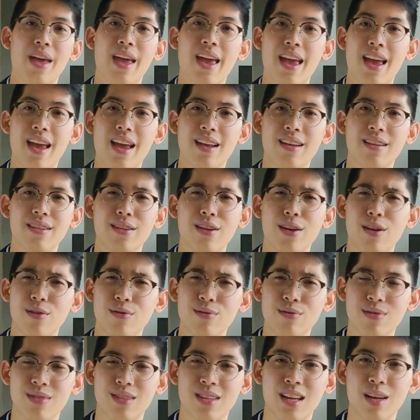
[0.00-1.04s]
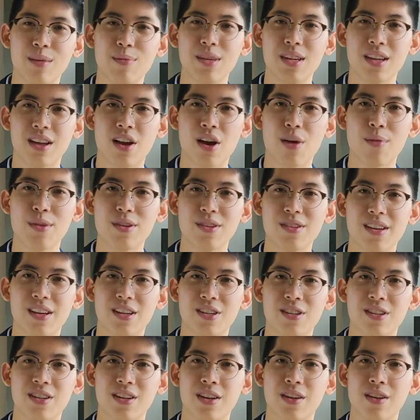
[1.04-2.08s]
and tell me in the comment
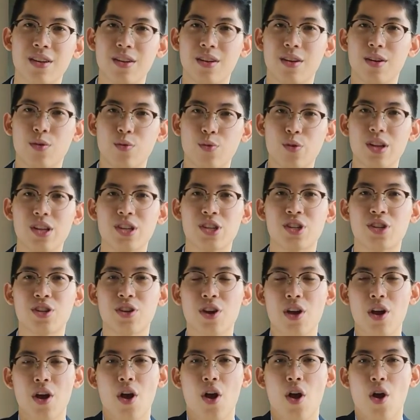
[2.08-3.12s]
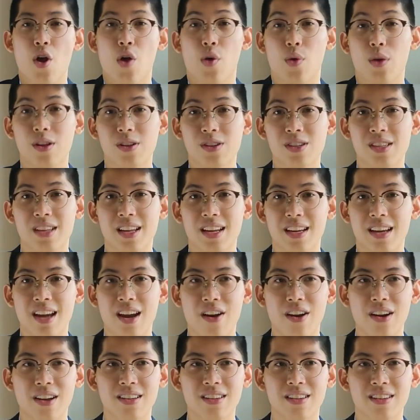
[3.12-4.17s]
section which real estate
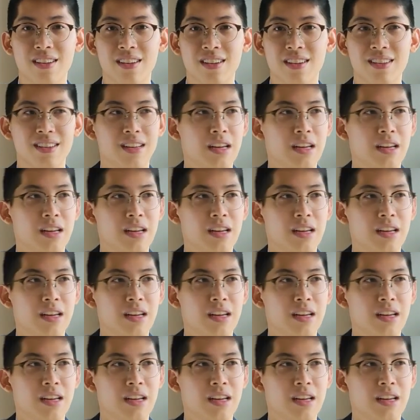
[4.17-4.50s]
character,